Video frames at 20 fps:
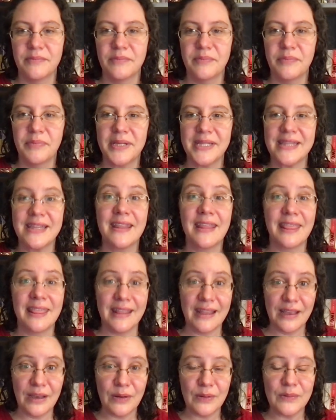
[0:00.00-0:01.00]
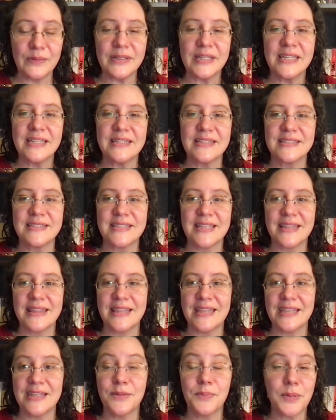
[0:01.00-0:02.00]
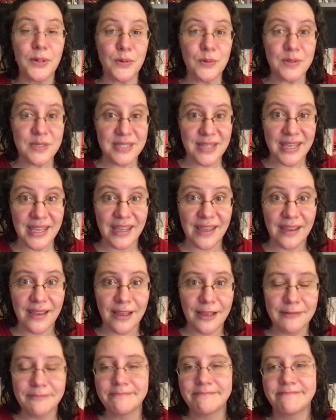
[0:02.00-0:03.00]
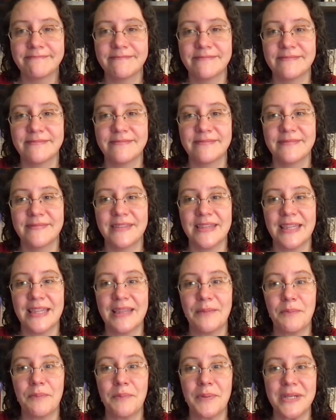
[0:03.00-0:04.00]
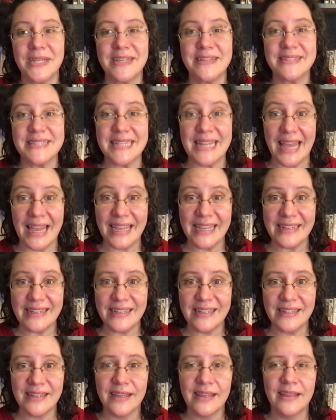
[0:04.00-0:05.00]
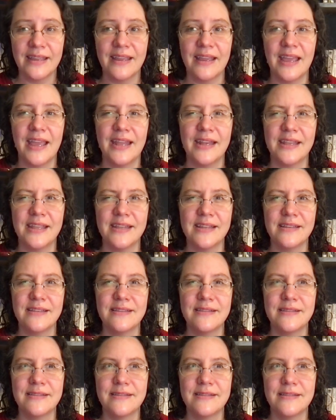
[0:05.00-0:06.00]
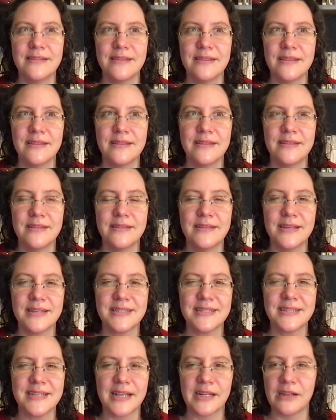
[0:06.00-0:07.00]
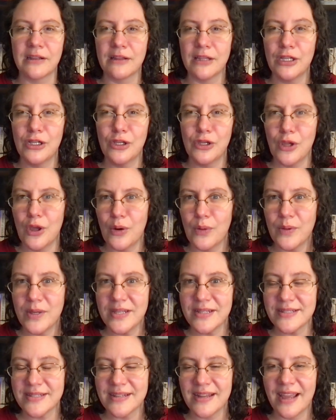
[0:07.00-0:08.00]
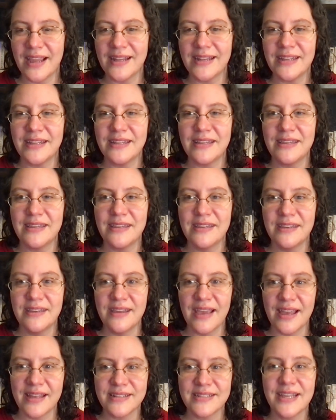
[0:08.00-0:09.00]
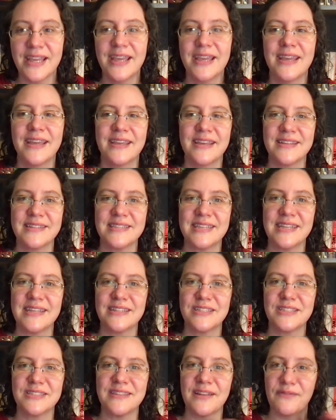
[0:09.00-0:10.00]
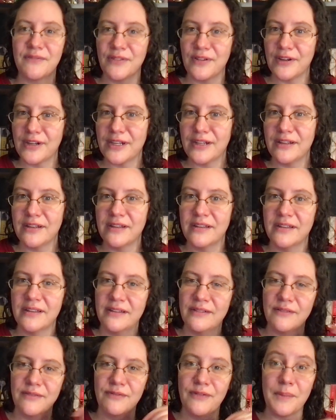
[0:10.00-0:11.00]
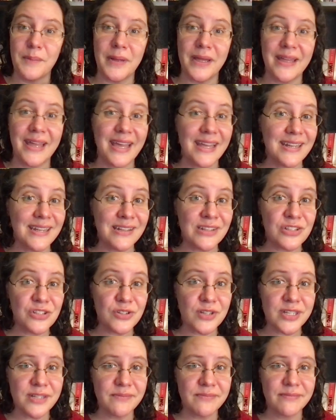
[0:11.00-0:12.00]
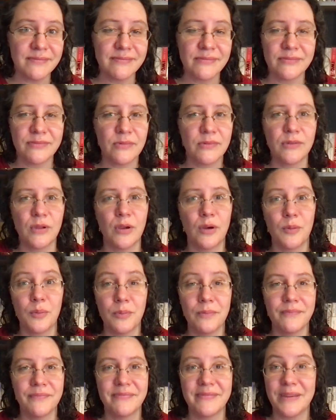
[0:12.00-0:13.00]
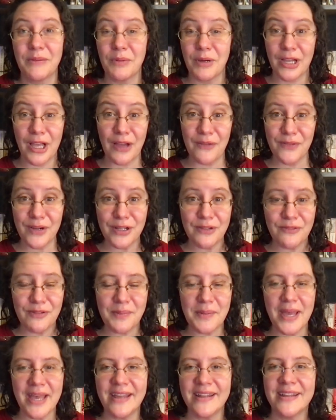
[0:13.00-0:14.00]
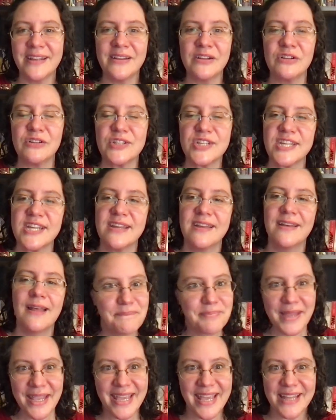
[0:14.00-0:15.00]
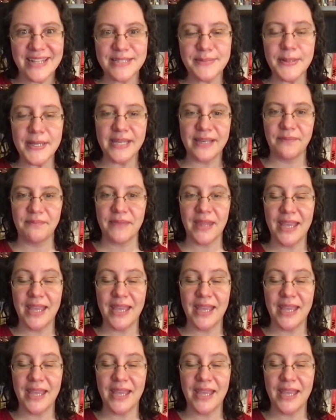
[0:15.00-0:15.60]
But Theo is the deposed king. But he's in hiding, and he doesn't technically know he's in hiding yet because he's suffering from a head injury or recovering from a head injury. Can't speak.